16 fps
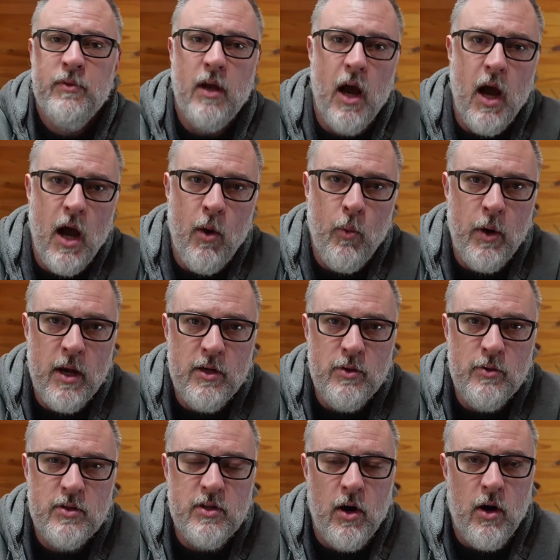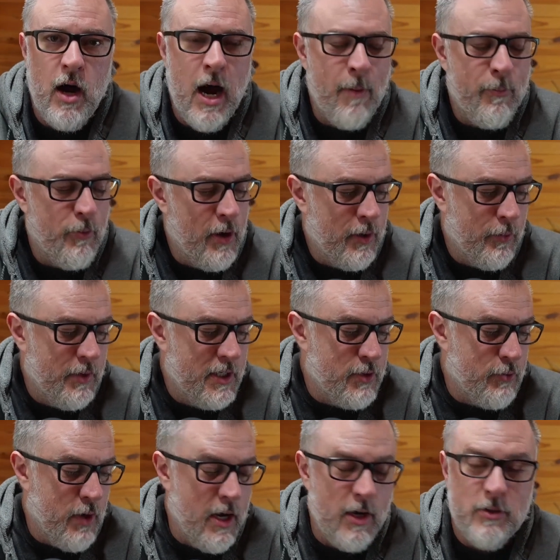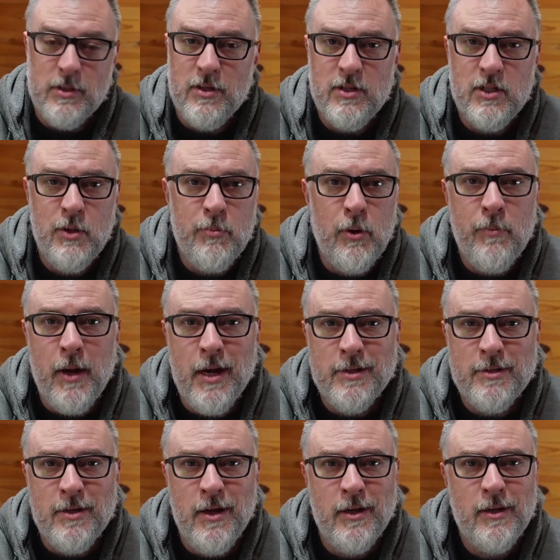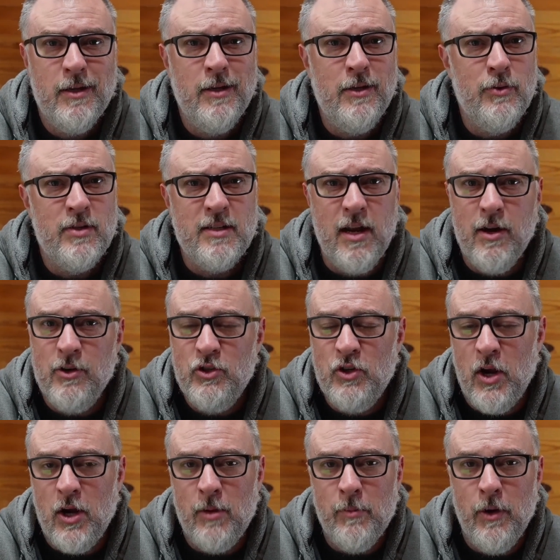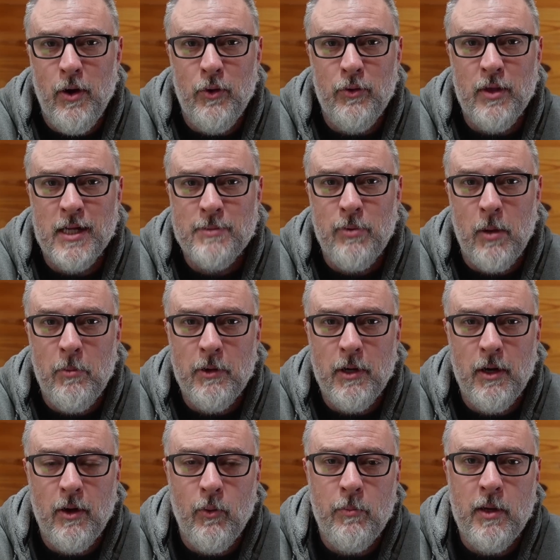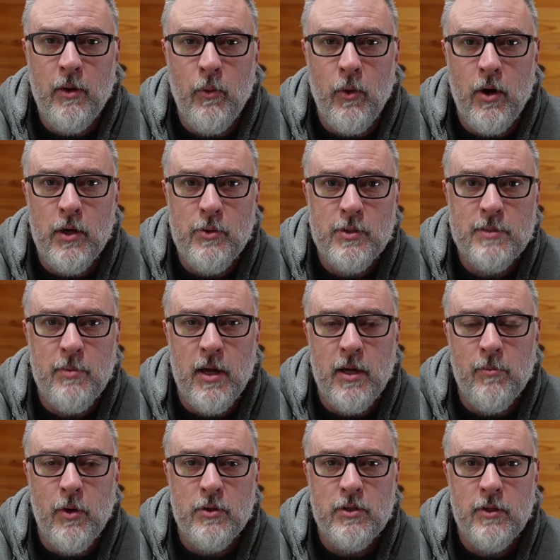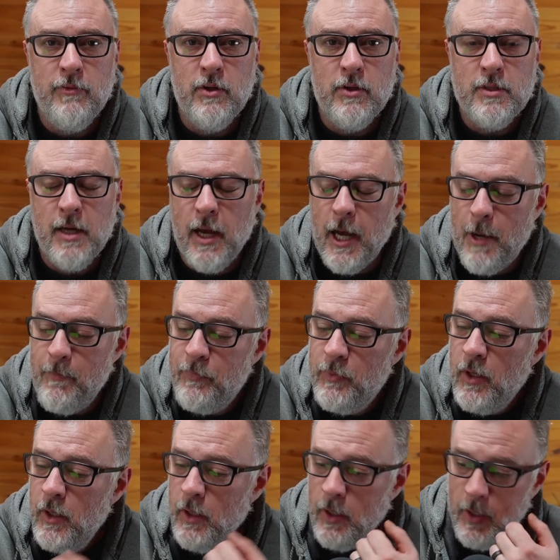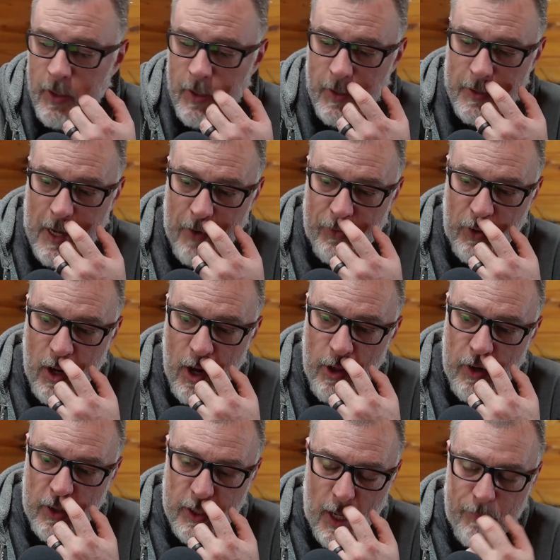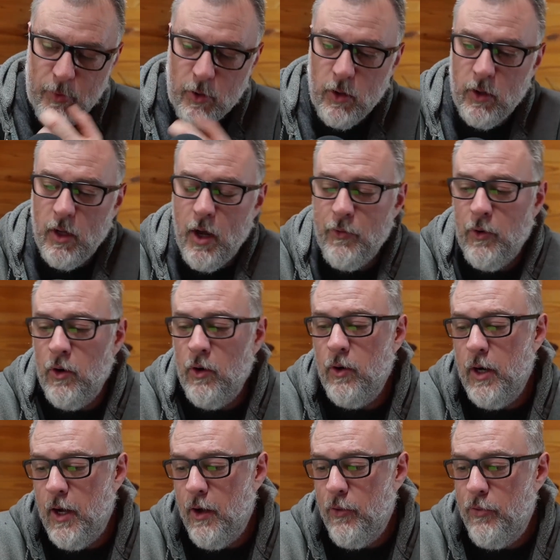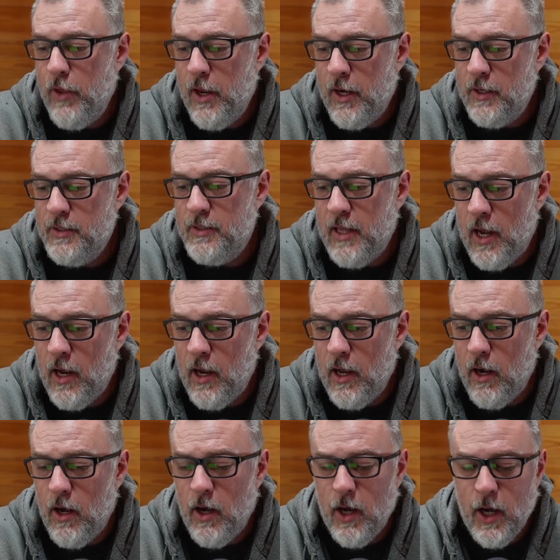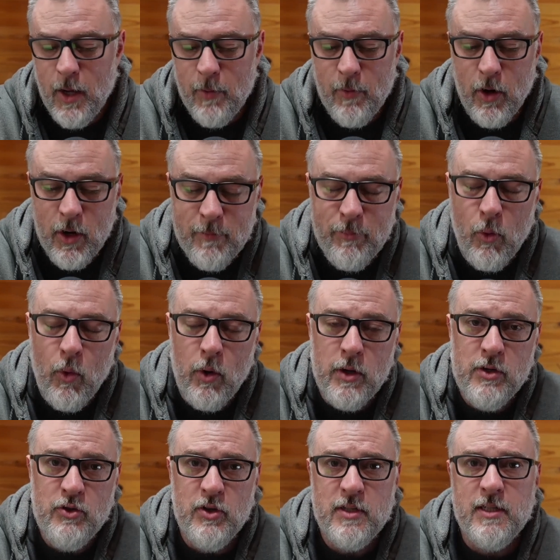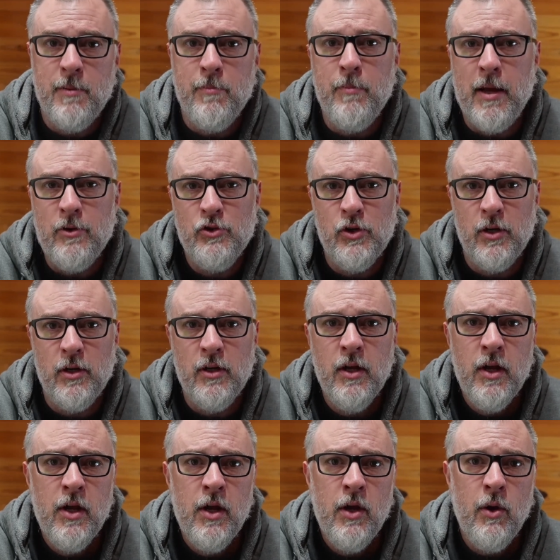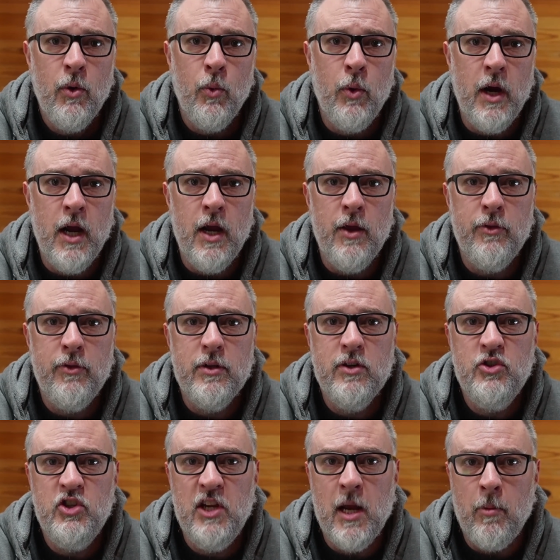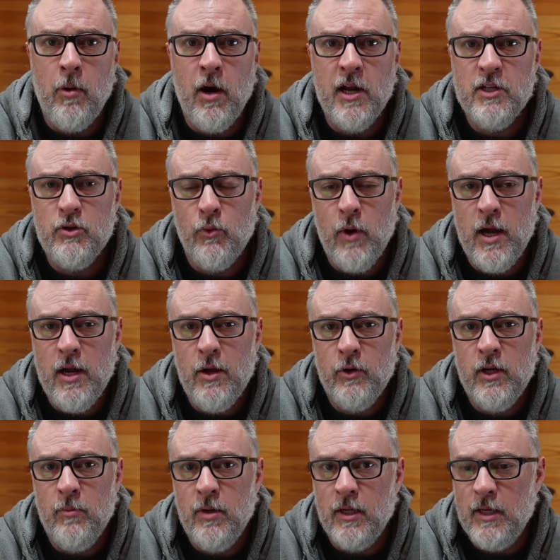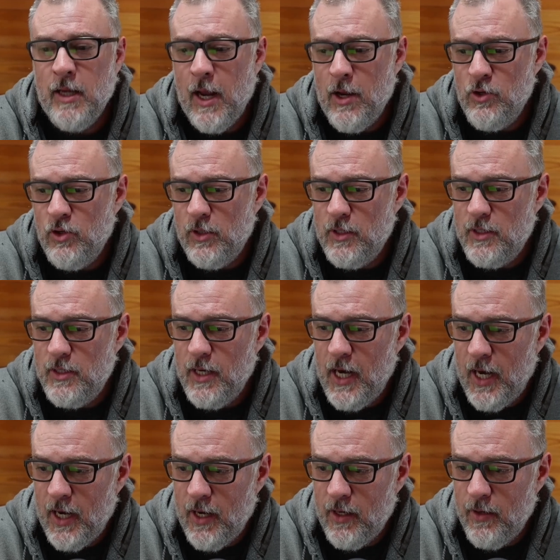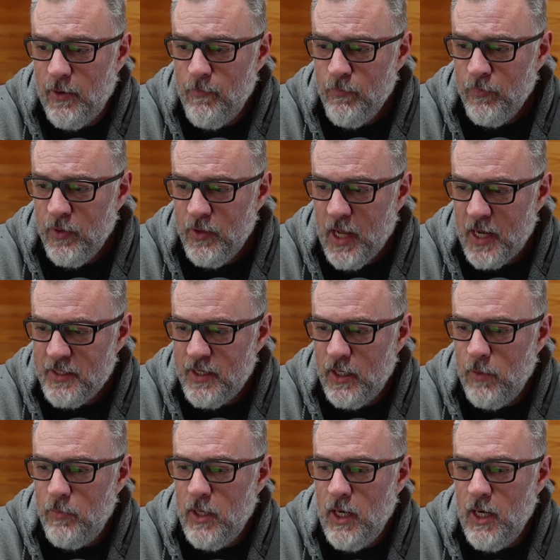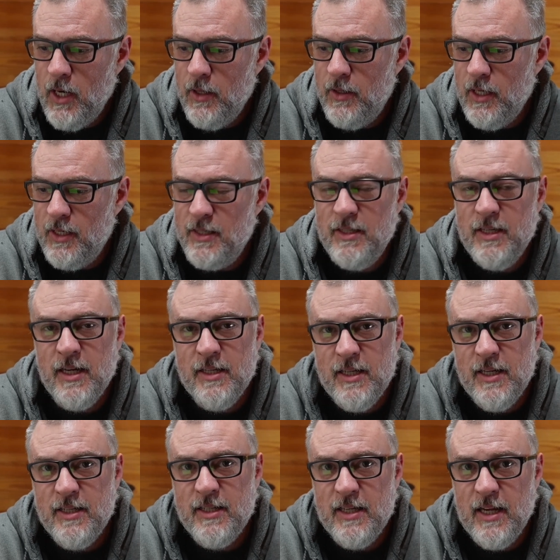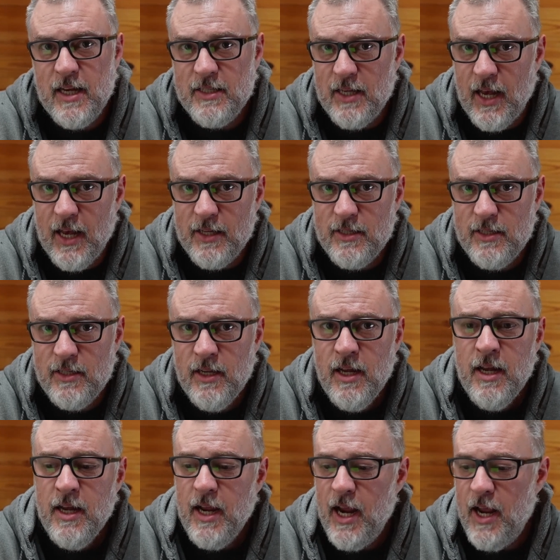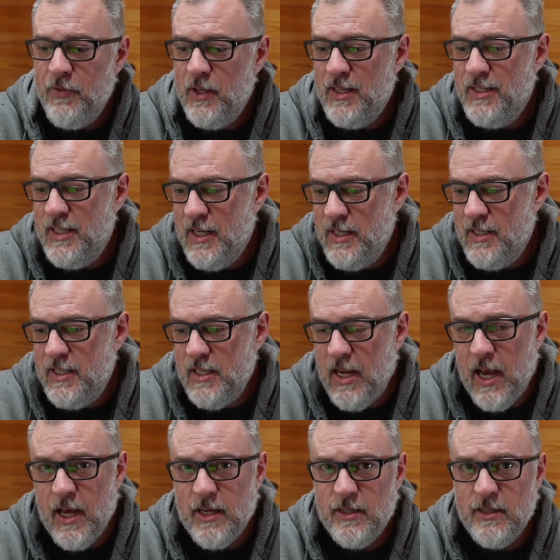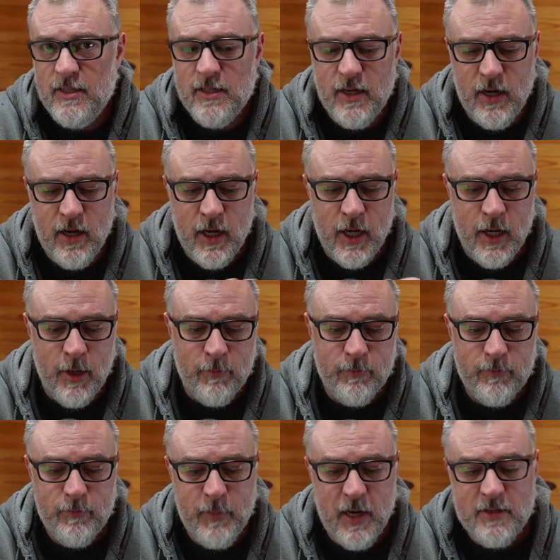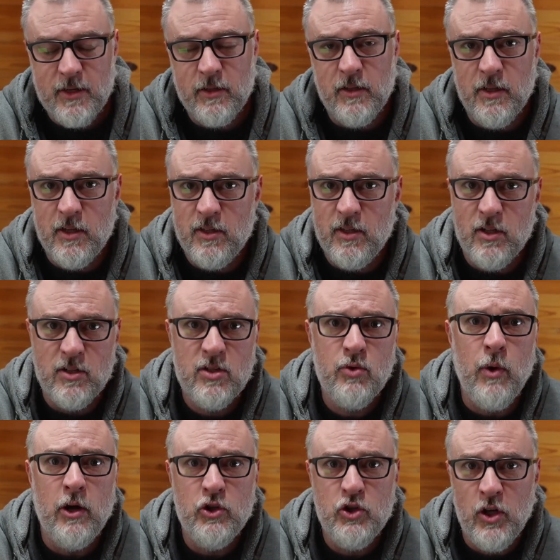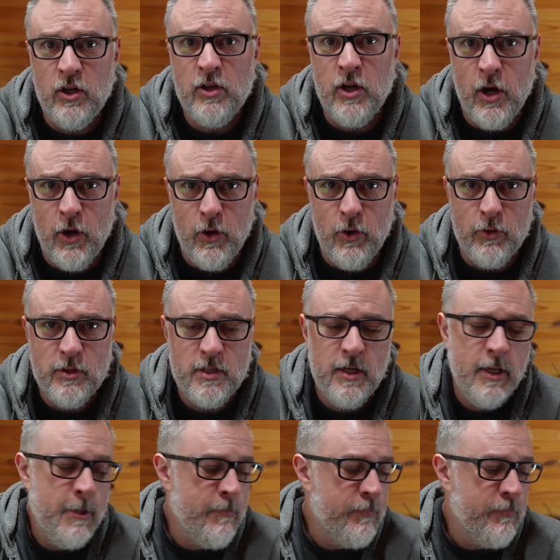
when you start operating with these radios. It's super basic. You stay on channel mode. That's probably going to be where you spend most of your time. Now, there are a couple other things that are important just to mention with GMRS radio communications, and that's going to be the CTCSS and the DCS, basically the squelching codes